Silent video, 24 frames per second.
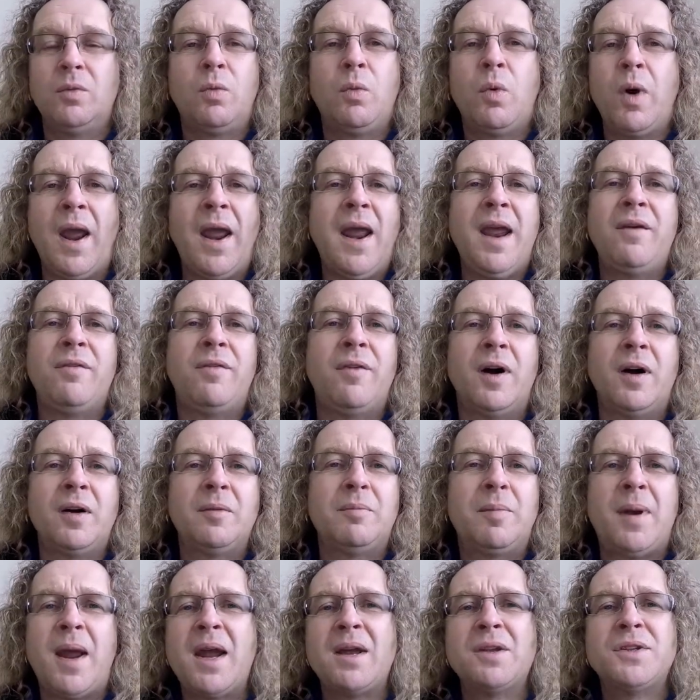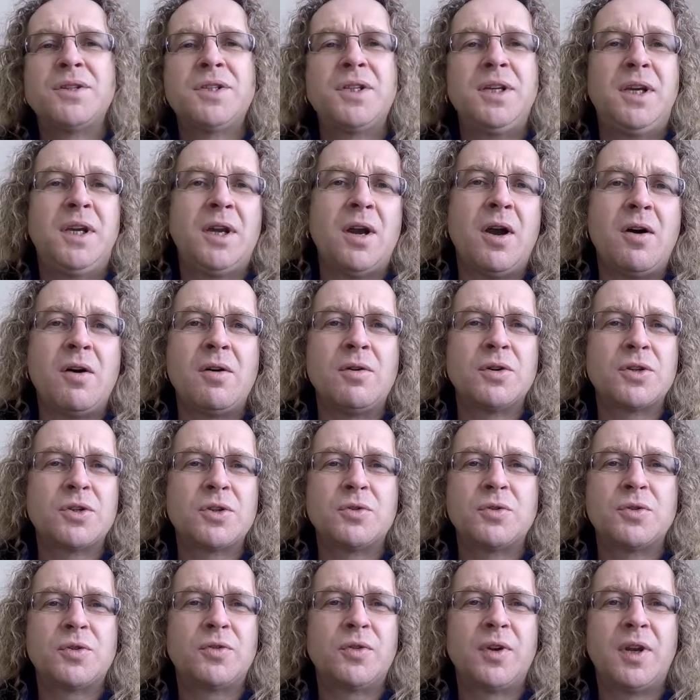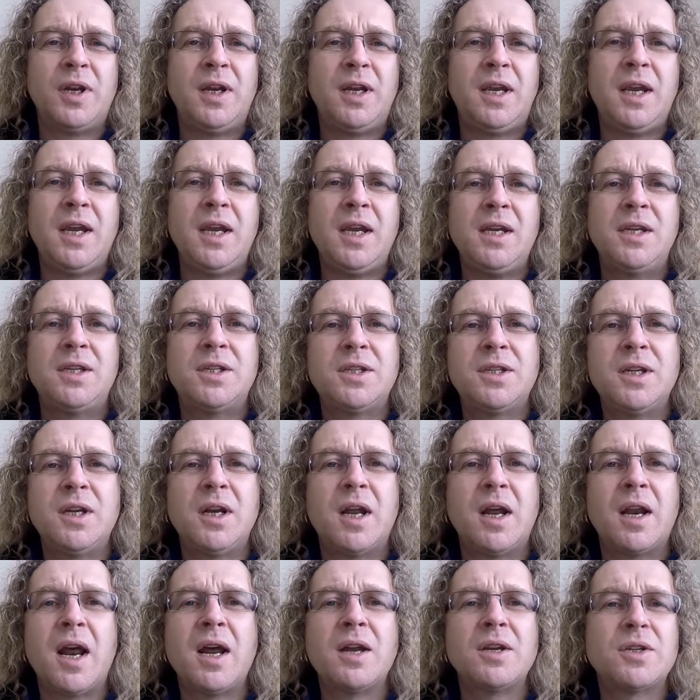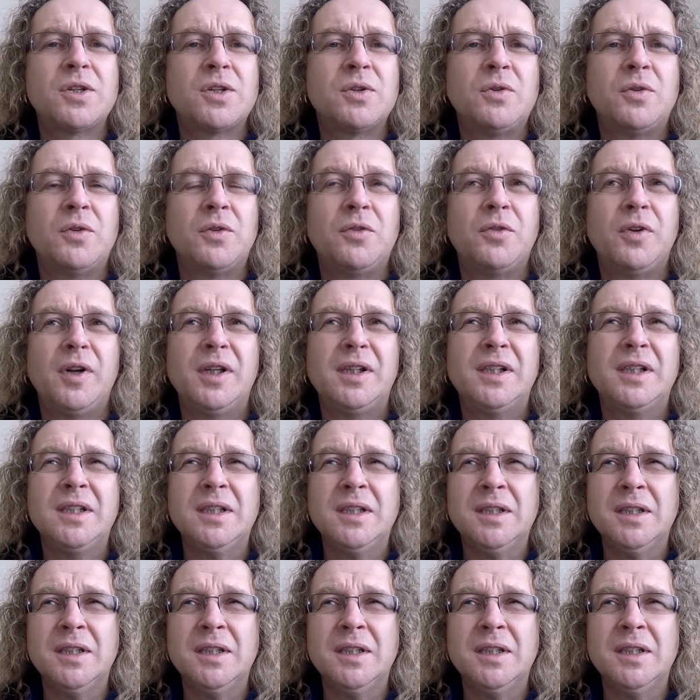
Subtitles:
whatever, bouncy castles for the kids, you know, that sort of thing,